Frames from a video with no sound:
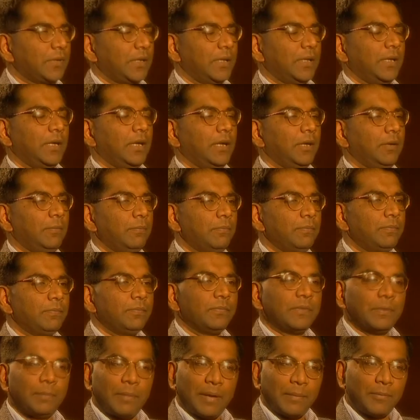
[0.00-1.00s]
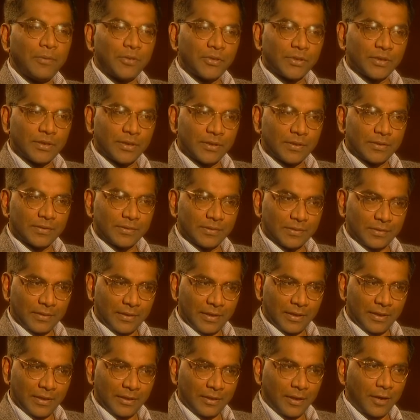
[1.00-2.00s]
The publishers
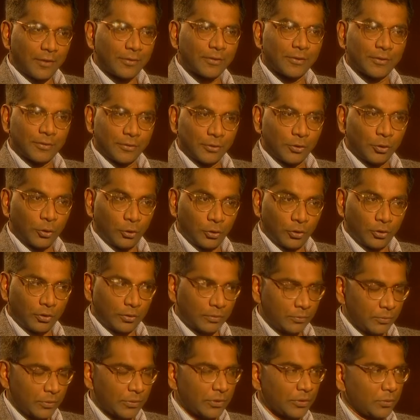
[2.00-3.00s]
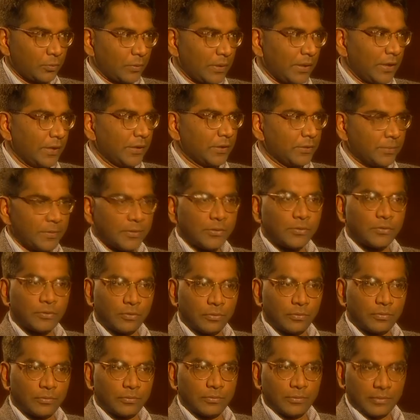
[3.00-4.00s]
in London and New York, which is where it's been
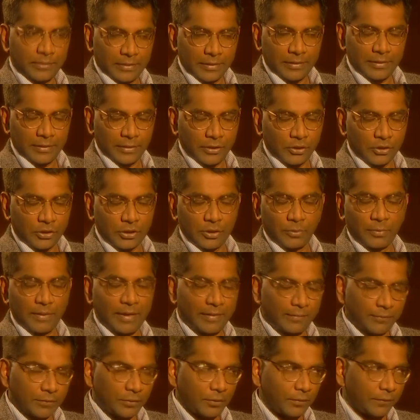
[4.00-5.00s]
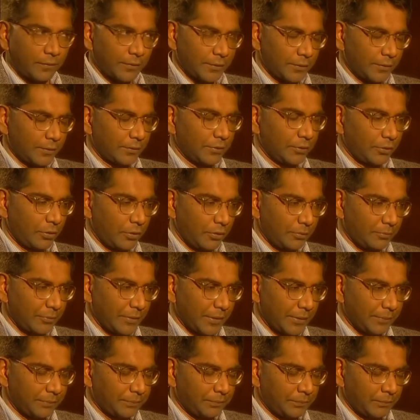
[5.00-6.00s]
sold initially, we haven't offered it in Europe
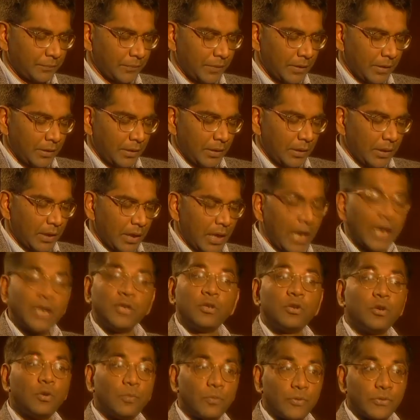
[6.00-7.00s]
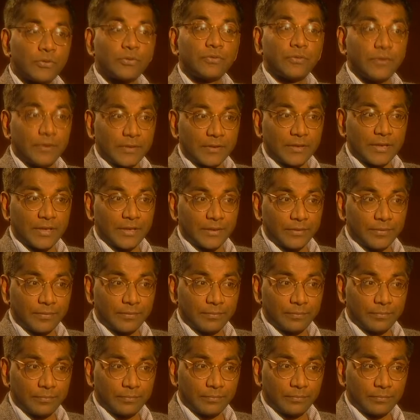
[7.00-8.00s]
yet. I know most of these guys,
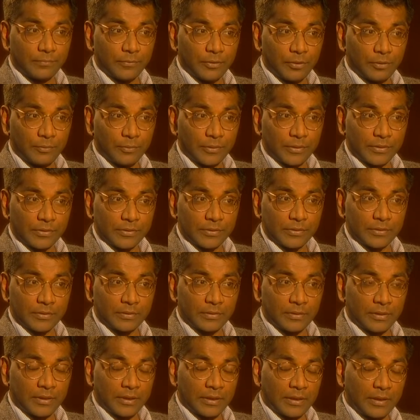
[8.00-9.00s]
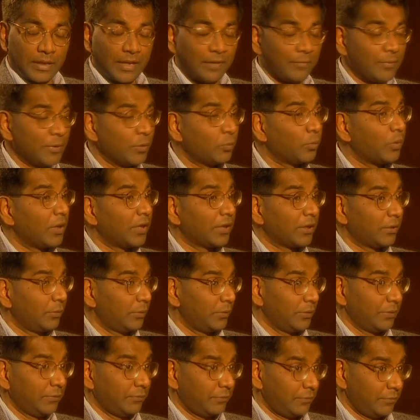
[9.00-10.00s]
you know, because I've been working
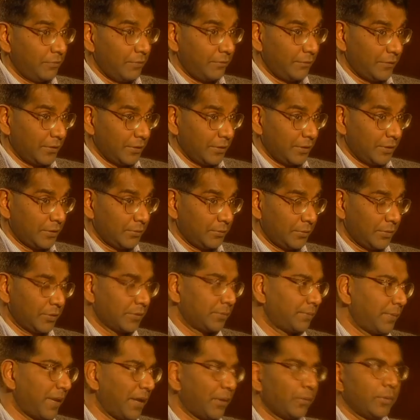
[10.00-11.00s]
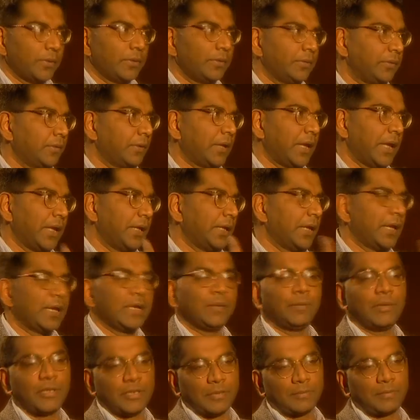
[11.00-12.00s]
with them for 15 years, because Penguin and any
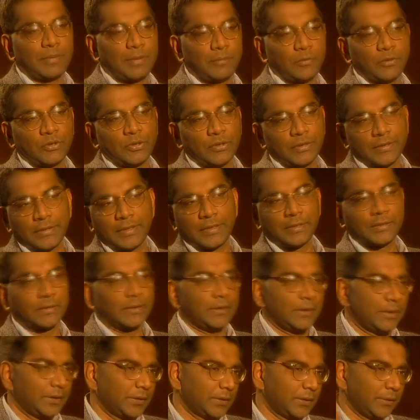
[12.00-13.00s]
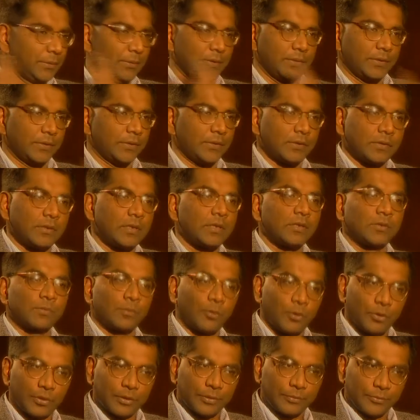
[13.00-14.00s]
major publisher is interlinked. I mean, this is a
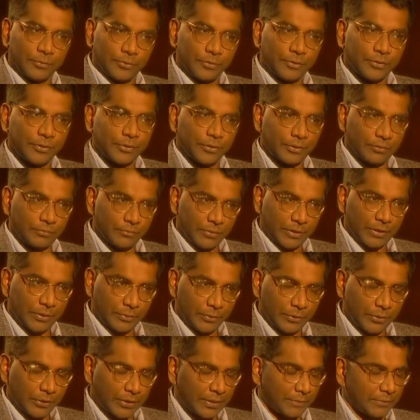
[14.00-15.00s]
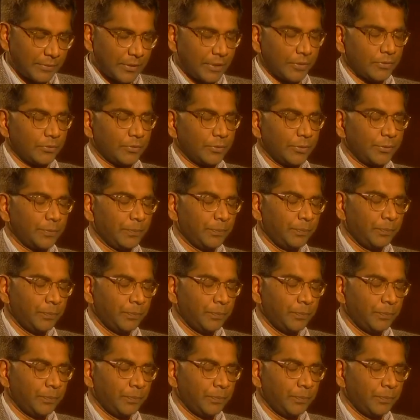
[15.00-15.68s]
small community, really, when you come down to it.